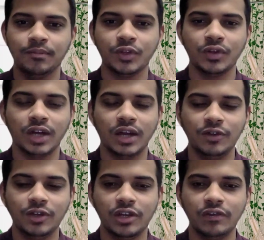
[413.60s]
you will have to
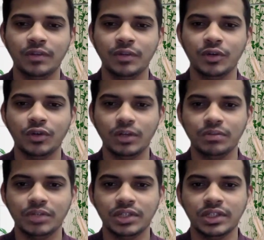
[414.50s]
give them a good
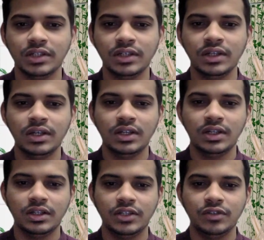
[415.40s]
impression.
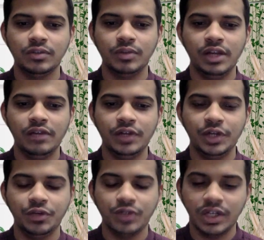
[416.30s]
They should believe in
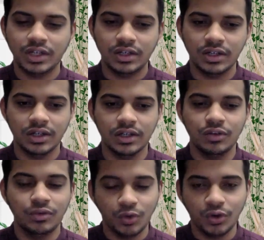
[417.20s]
you that
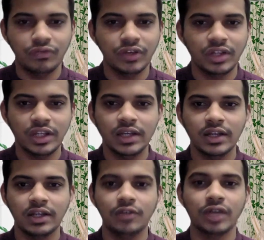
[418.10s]
you know everything
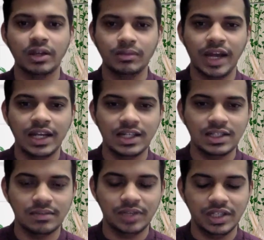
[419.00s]
and you can manage
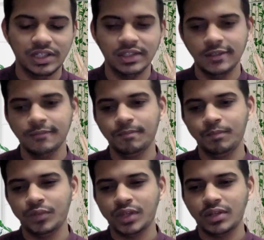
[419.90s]
a patient.
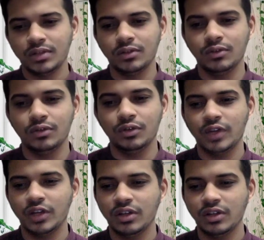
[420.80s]
So
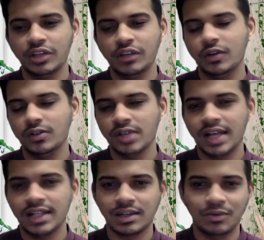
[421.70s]
can. They will also
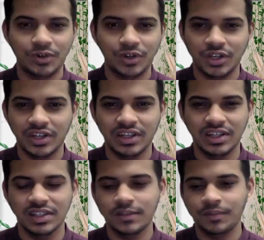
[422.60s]
ask about
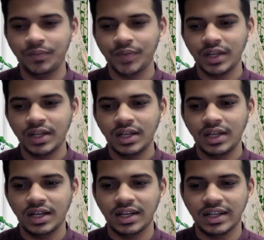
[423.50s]
your
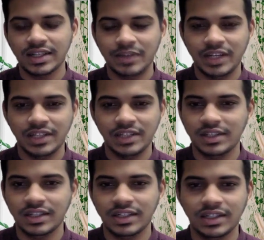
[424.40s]
experience in the
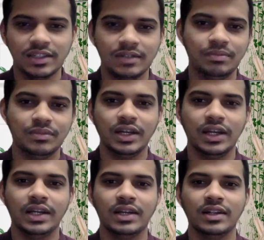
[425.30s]
internship
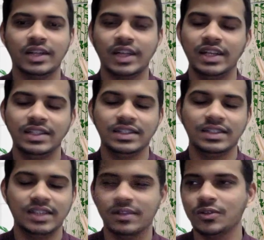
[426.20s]
and the cases
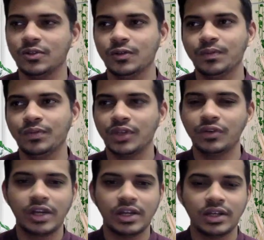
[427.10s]
seen. So you
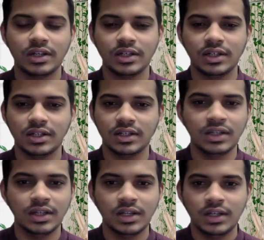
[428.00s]
can
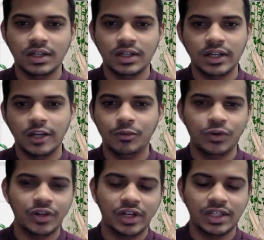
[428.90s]
tell about
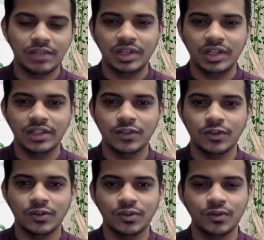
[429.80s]
your experience
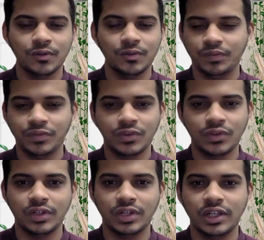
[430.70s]
also.
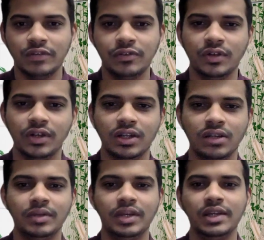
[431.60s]
So the interview will
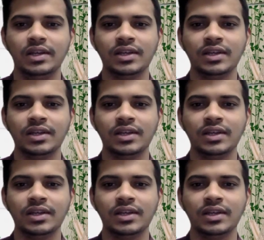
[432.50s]
be